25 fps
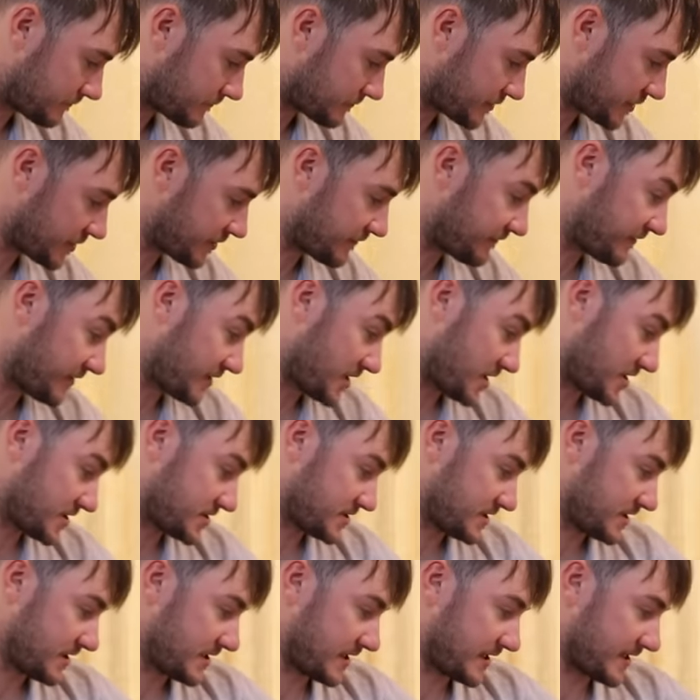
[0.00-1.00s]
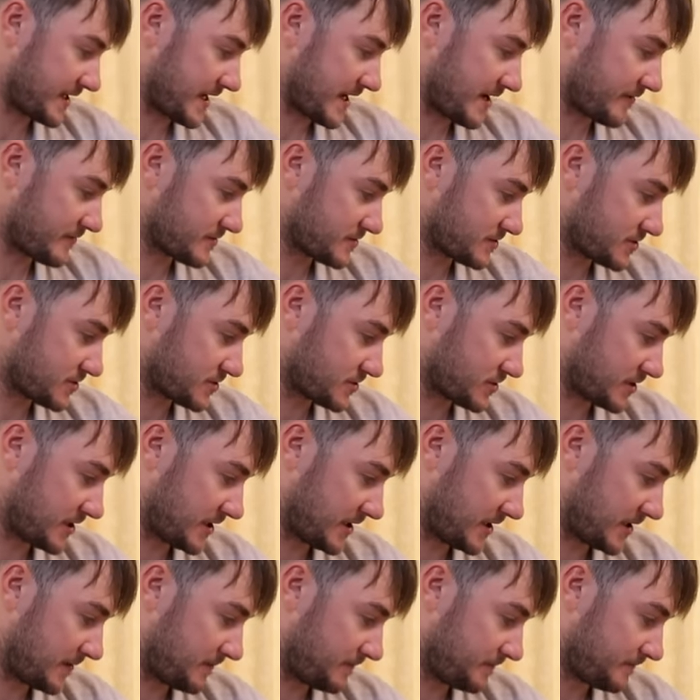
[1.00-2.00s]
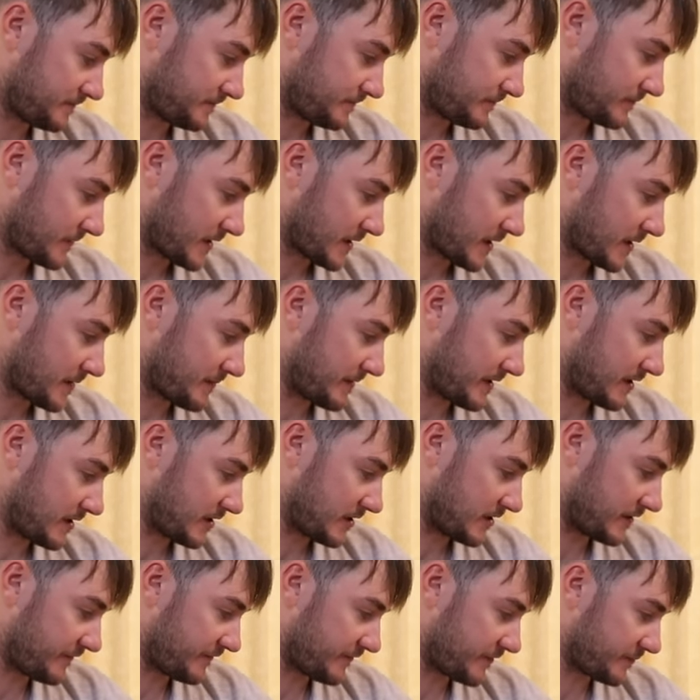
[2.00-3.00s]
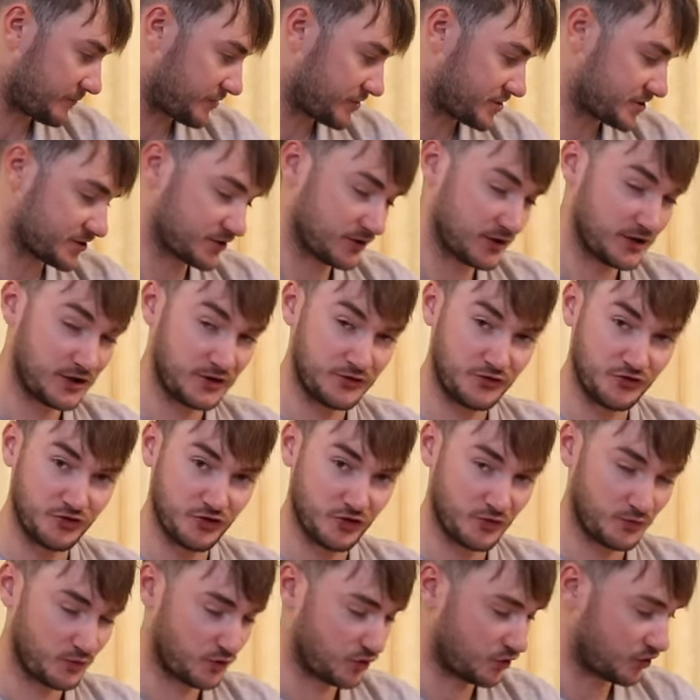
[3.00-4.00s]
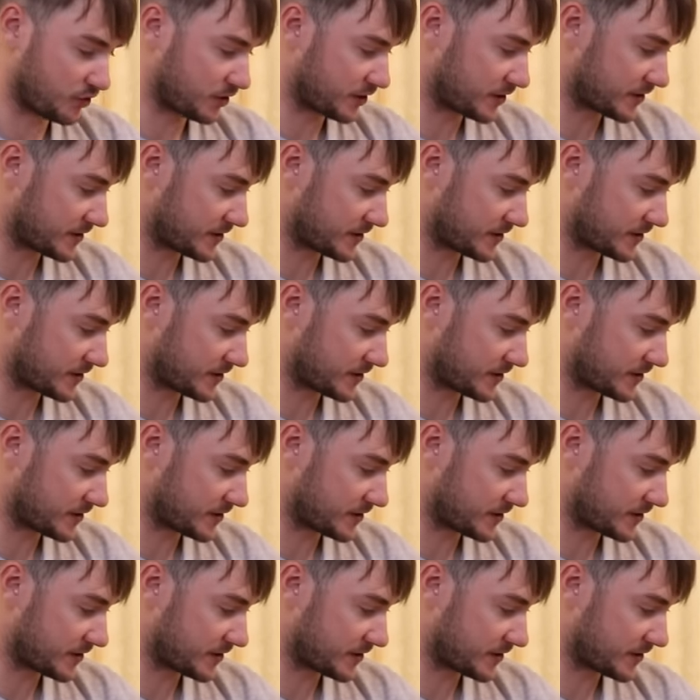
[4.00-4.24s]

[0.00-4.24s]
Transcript: Perfect. You can see that now. It's just sitting about half of the bristle under the water.